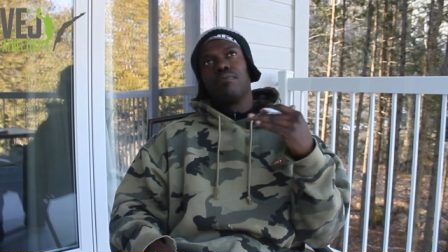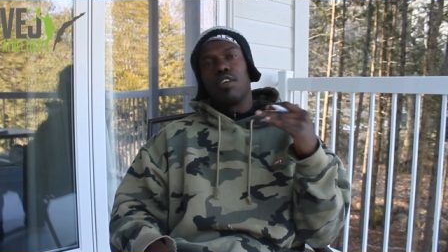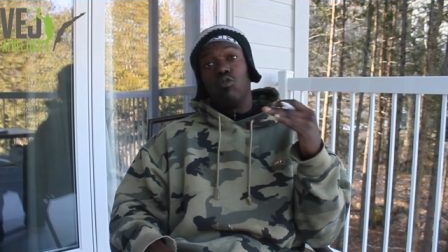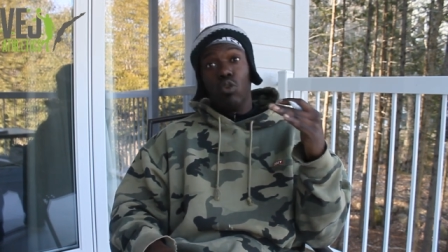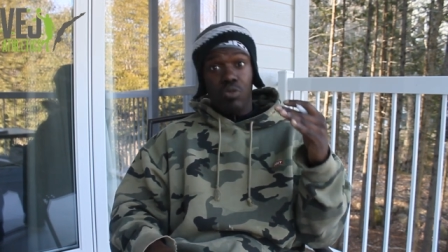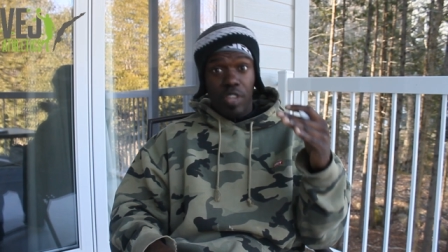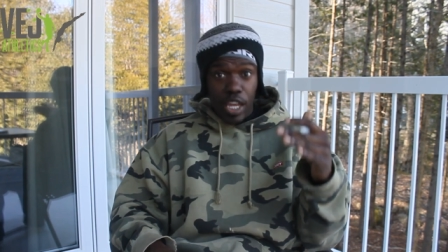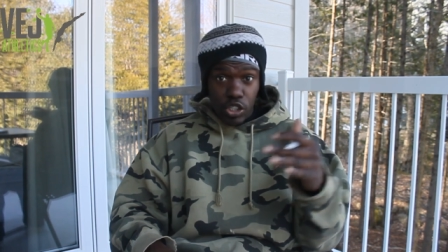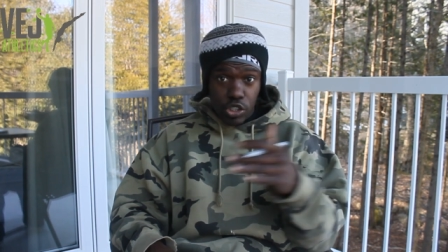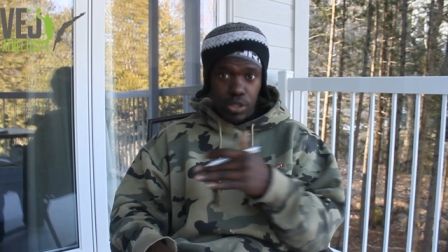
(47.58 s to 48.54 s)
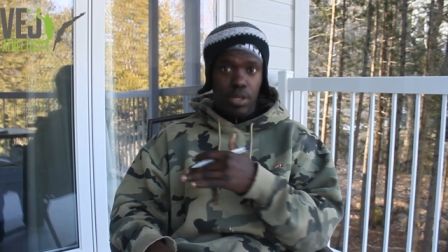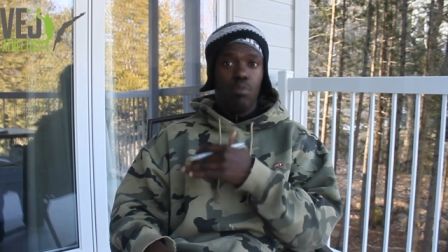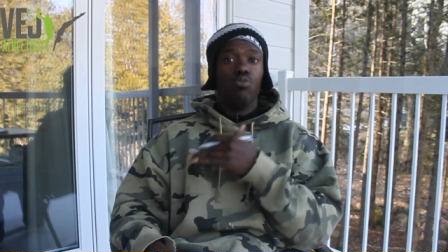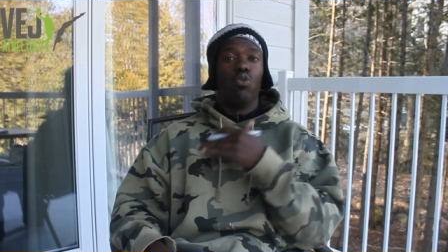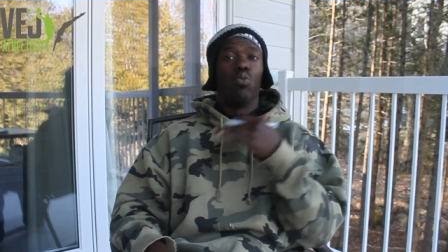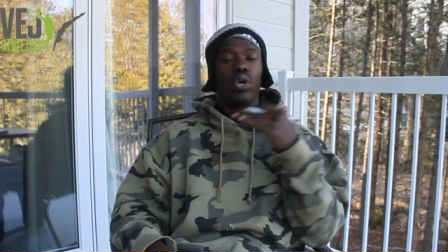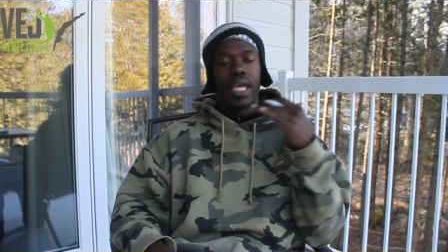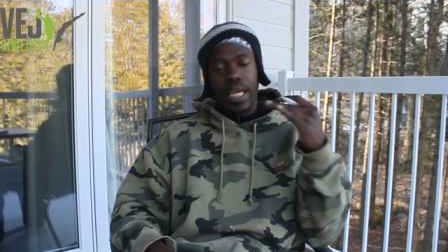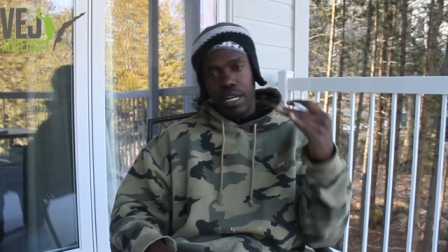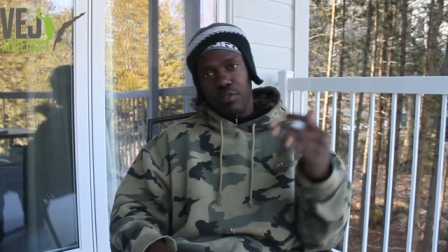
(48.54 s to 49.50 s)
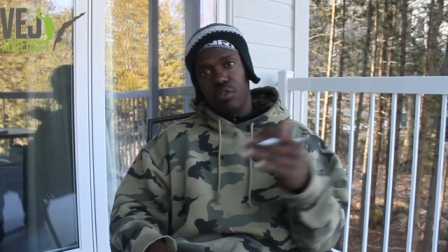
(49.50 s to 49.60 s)
rotation,
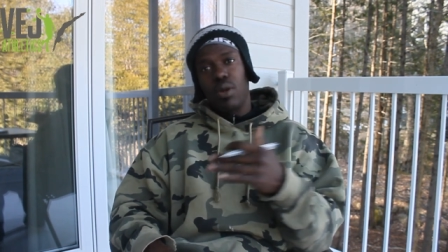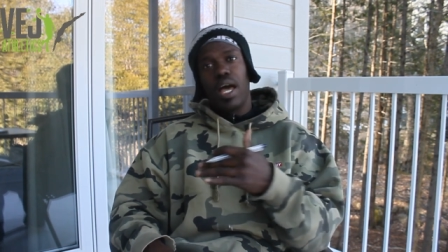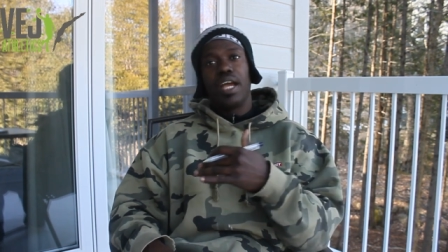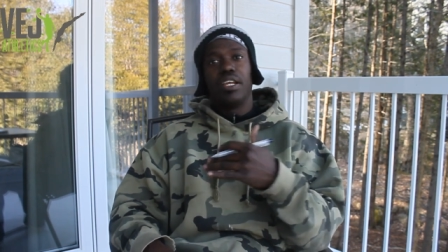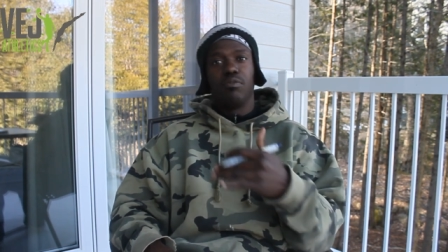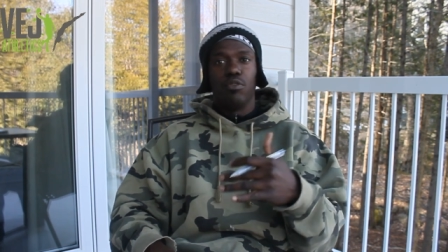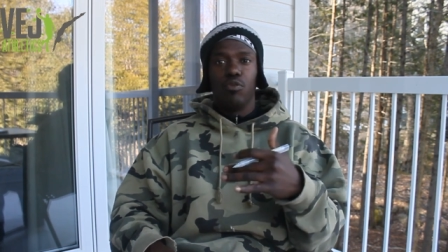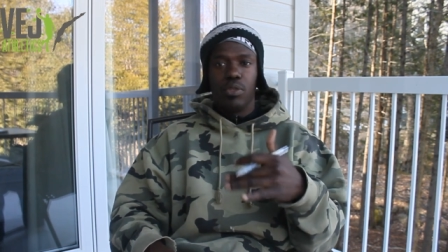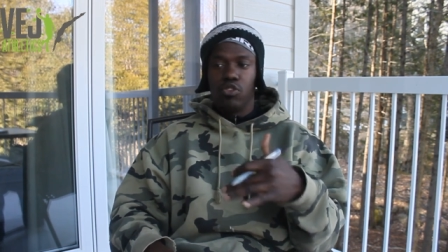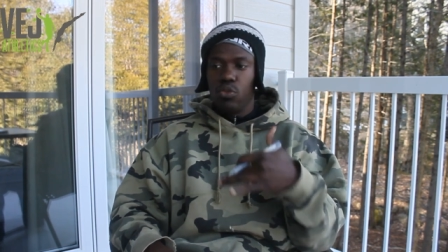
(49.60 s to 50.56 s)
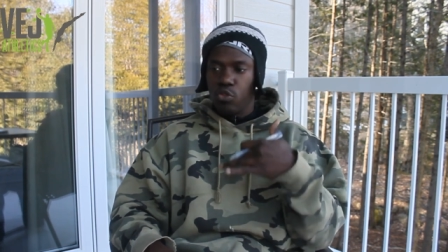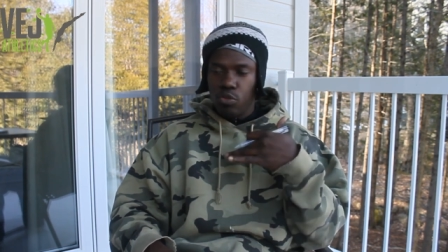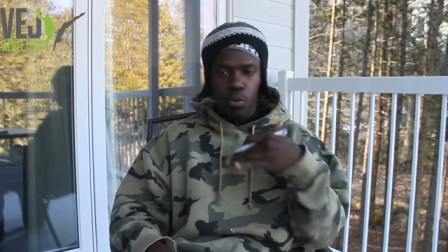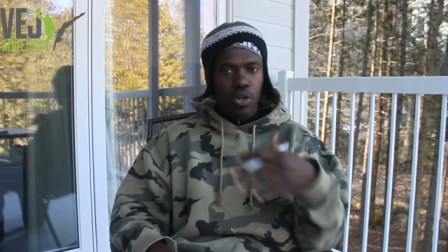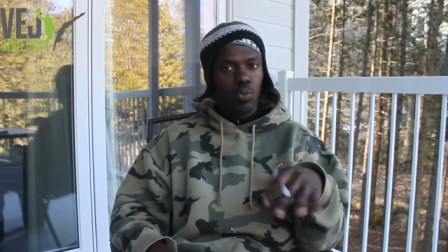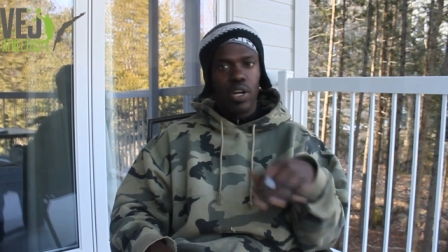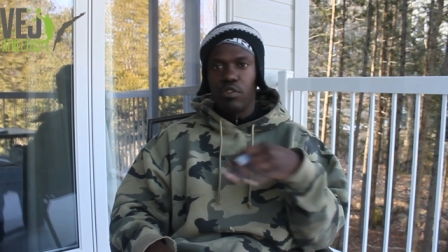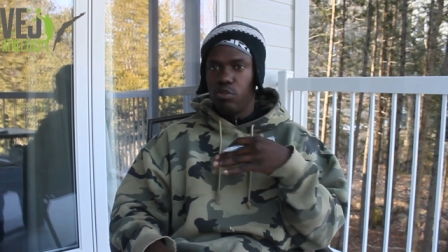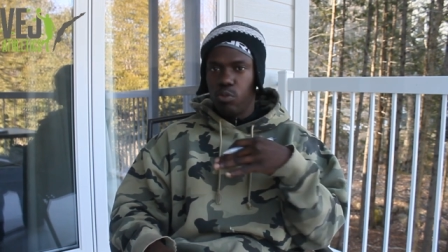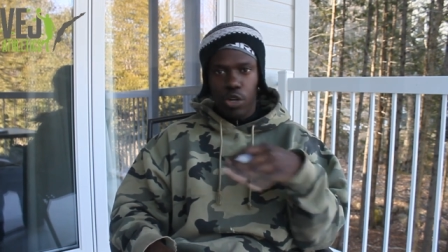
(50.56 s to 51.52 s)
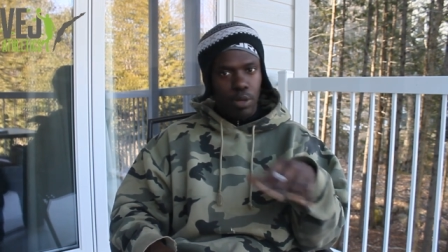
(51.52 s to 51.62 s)
working in a variety of movements. So whatever
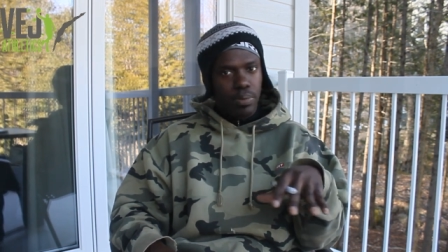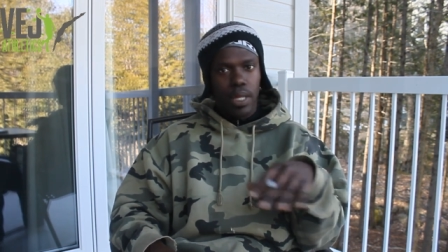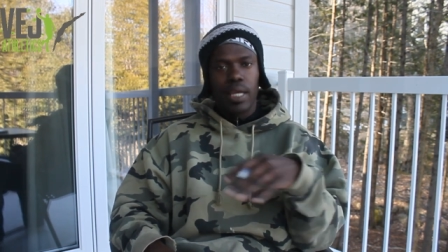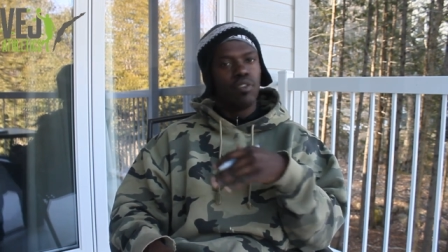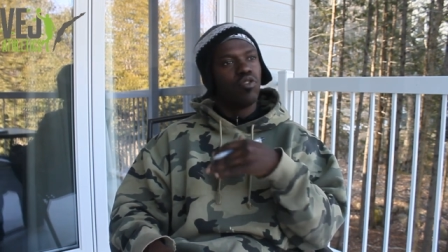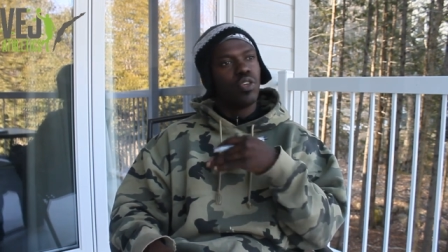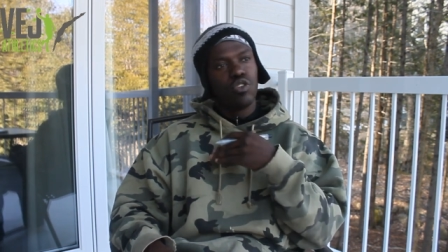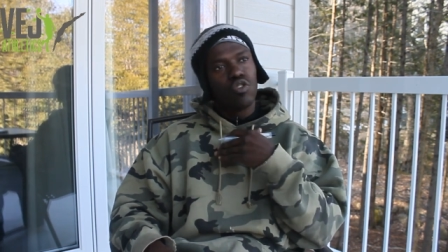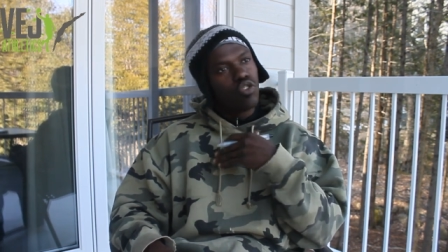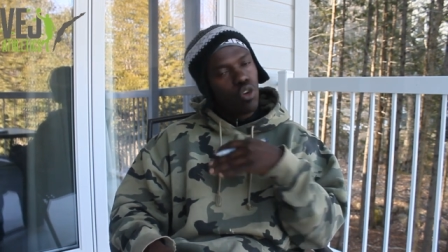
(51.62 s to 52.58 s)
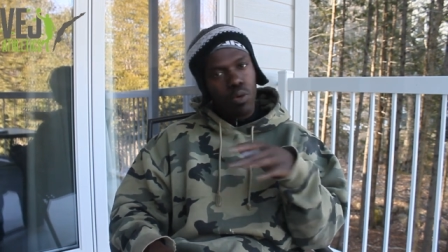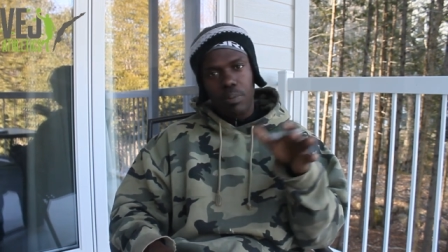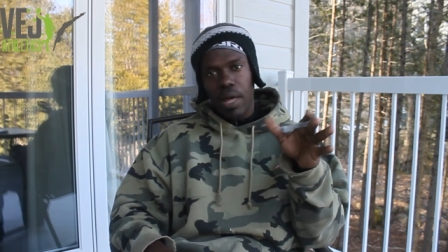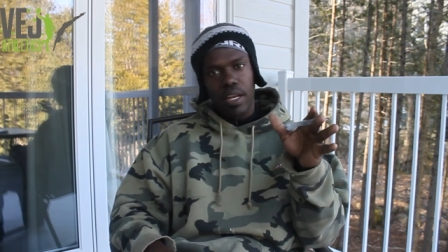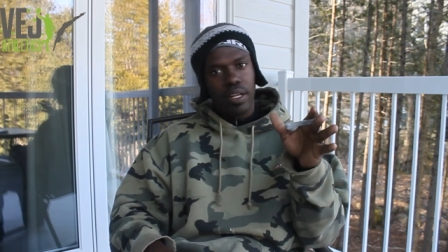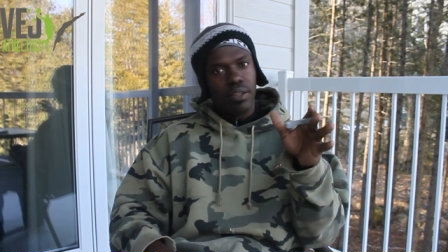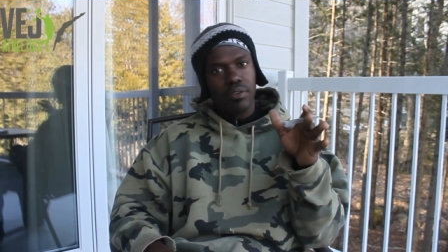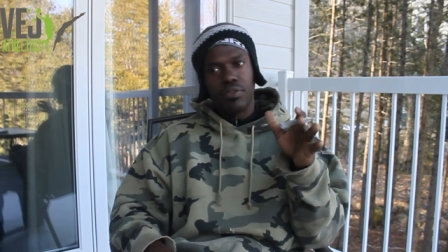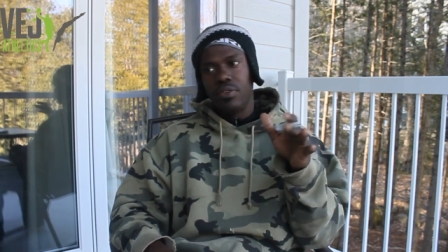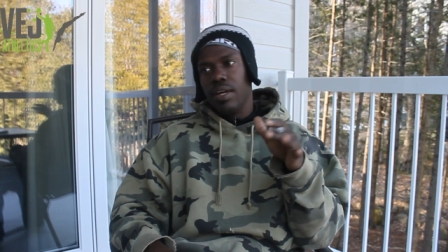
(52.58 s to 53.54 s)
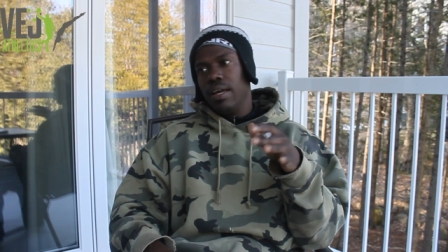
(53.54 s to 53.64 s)
sport you're playing is so repetitive.